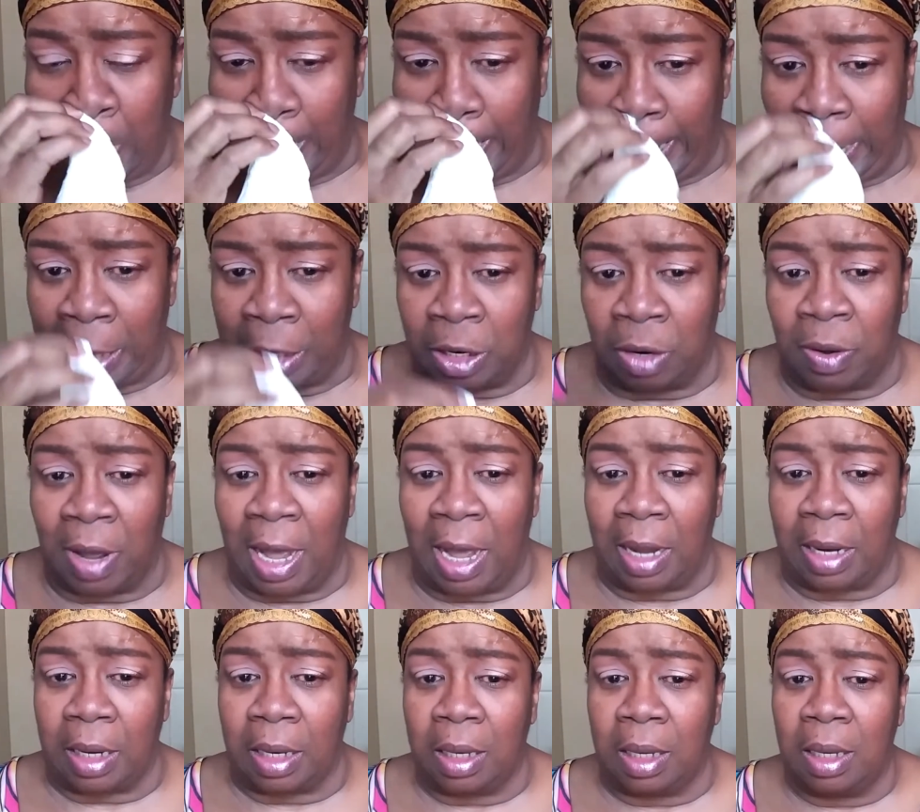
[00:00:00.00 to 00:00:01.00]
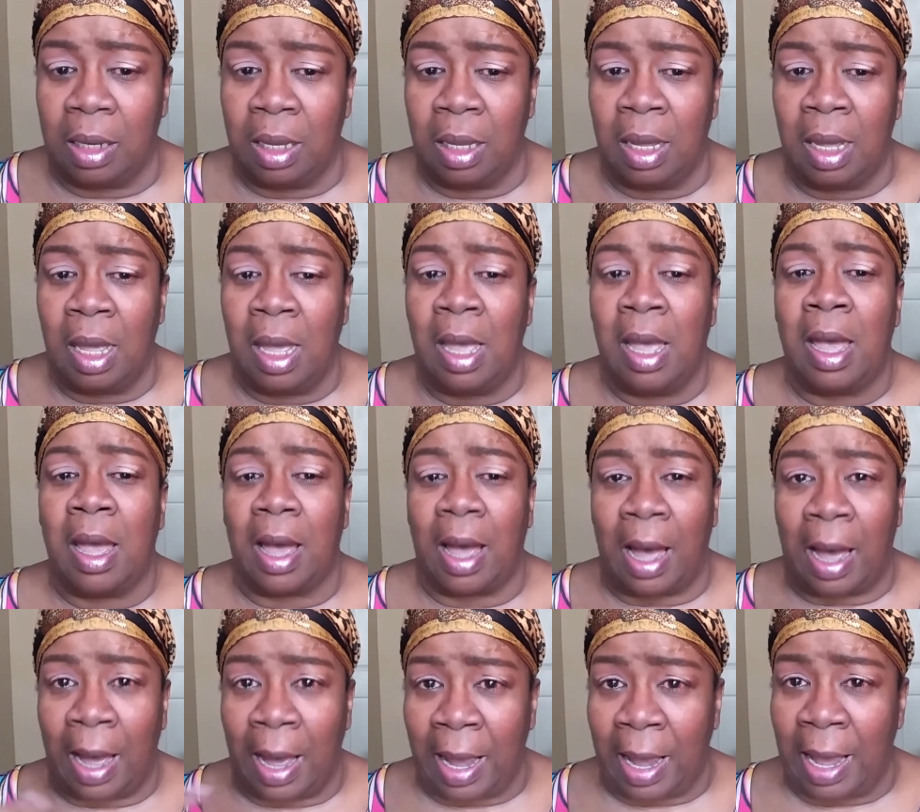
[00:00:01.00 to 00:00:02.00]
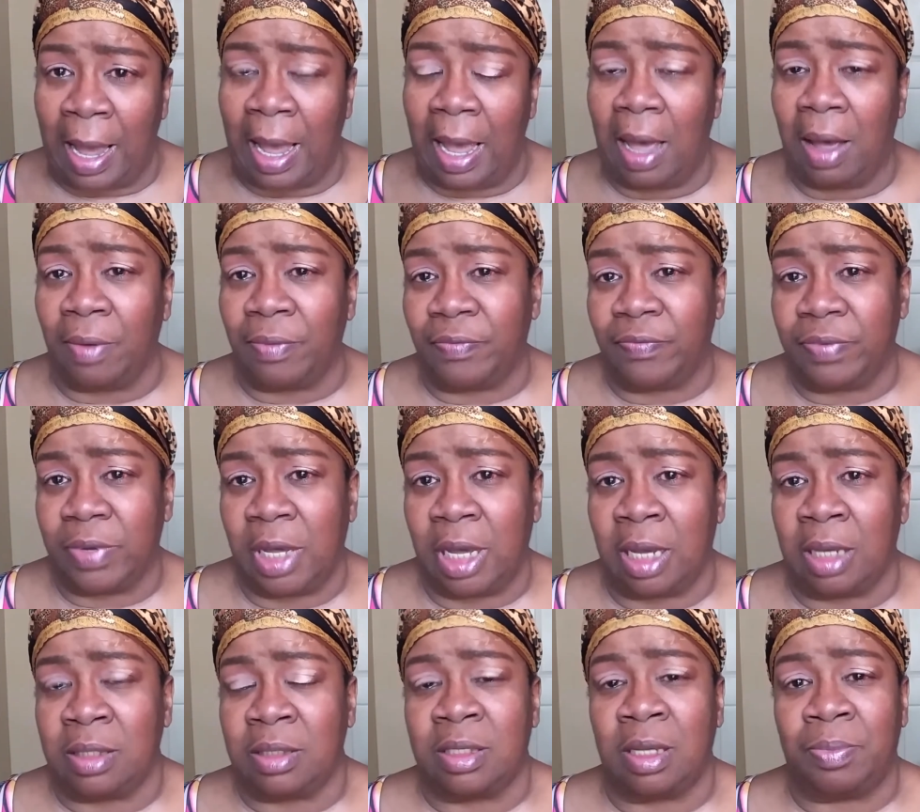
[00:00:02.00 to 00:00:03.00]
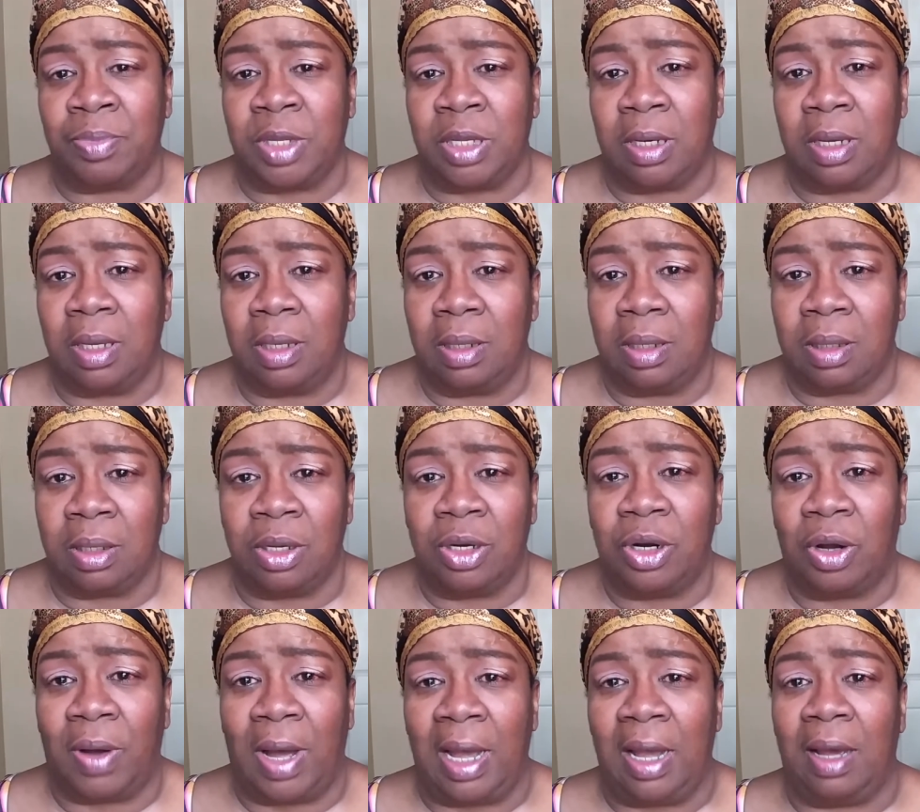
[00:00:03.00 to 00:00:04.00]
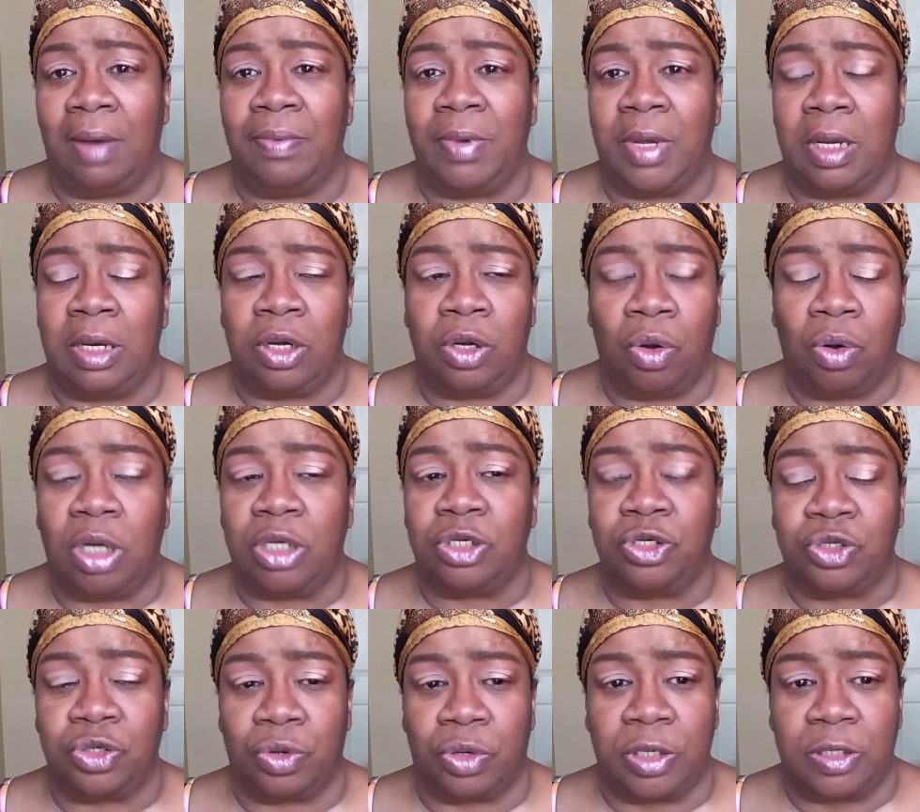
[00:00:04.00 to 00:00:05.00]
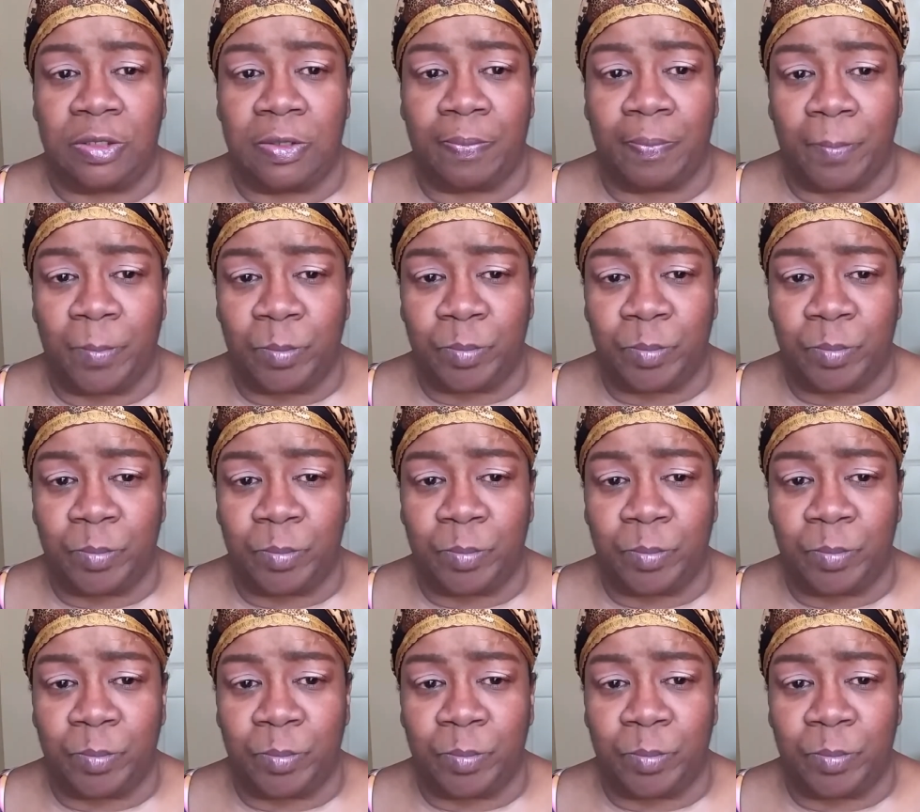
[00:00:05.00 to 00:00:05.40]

I know I have accepted it. You know, I have no other choice.